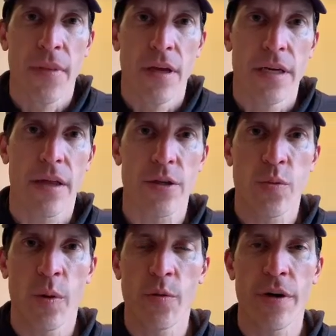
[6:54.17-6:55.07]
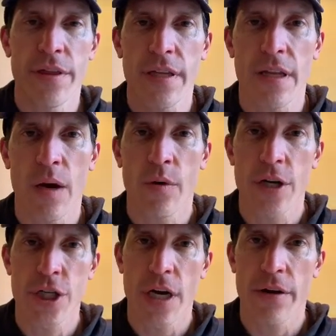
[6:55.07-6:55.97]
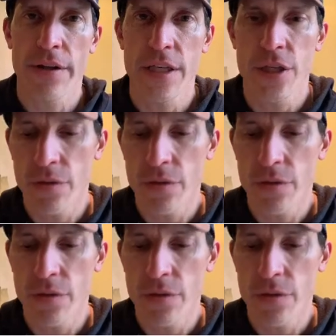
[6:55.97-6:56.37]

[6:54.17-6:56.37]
Now, there's one more thing that I want to share in this